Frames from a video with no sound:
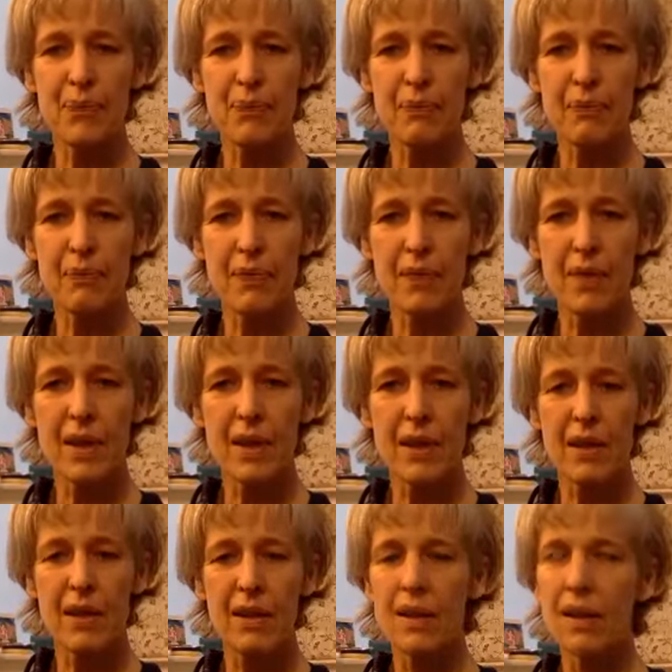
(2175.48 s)

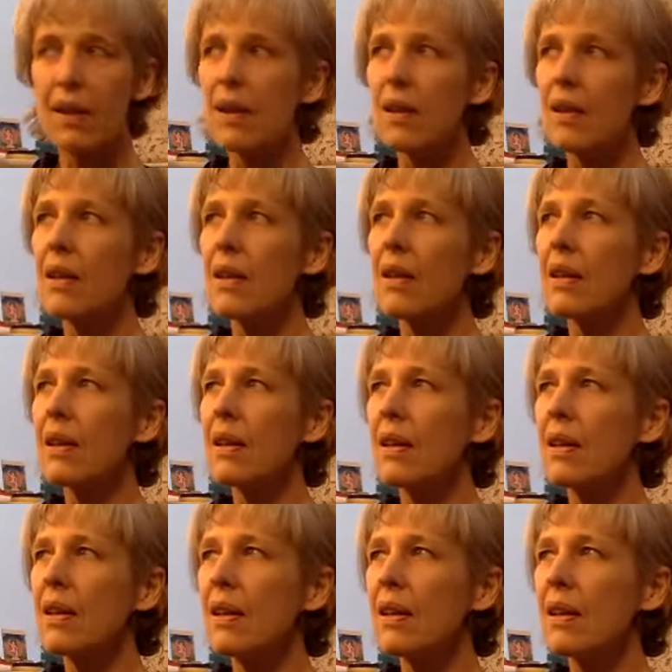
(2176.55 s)

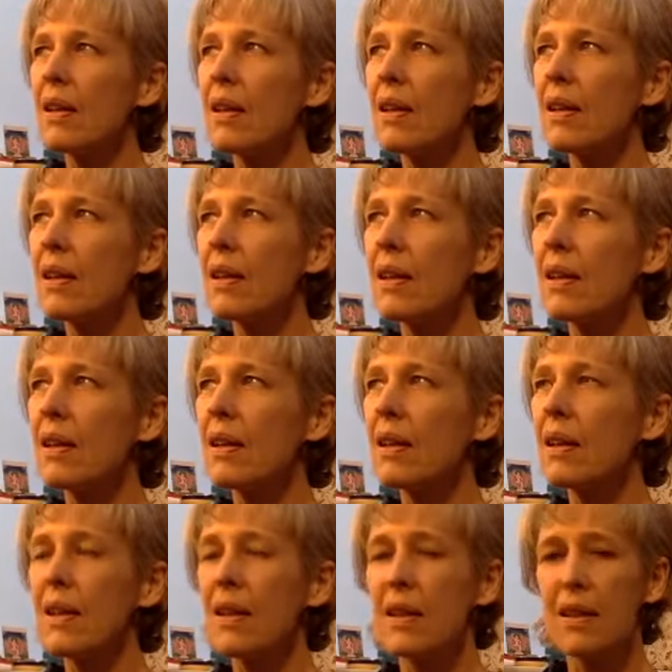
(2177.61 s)

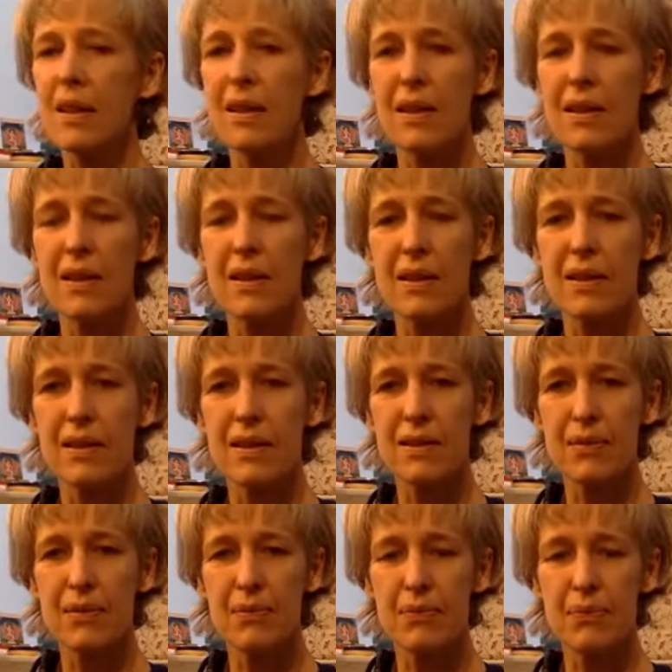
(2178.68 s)

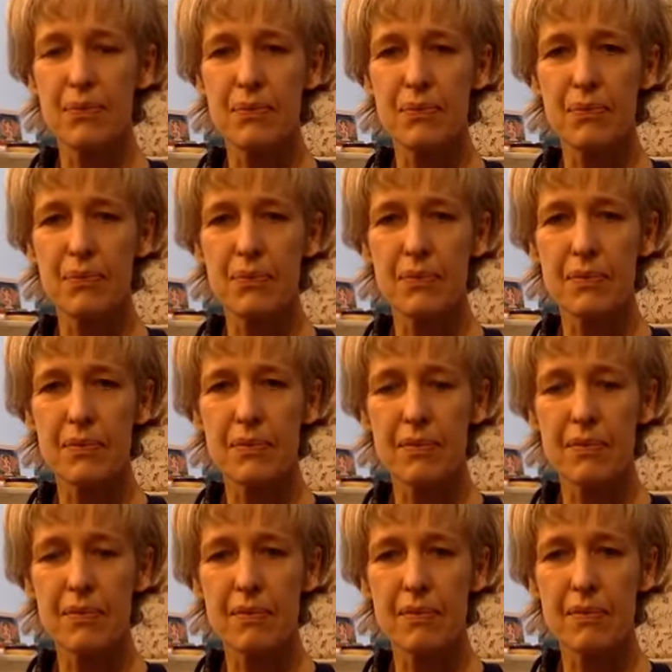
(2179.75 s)

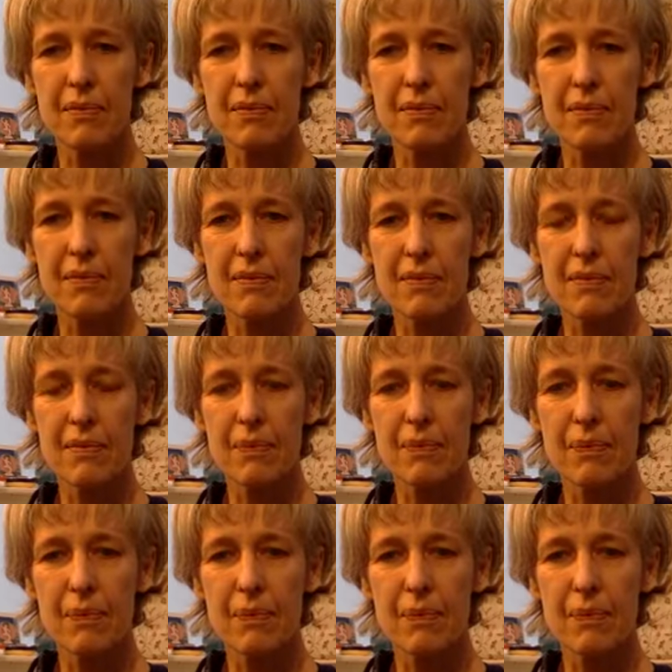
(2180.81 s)
No one is speaking in this clip.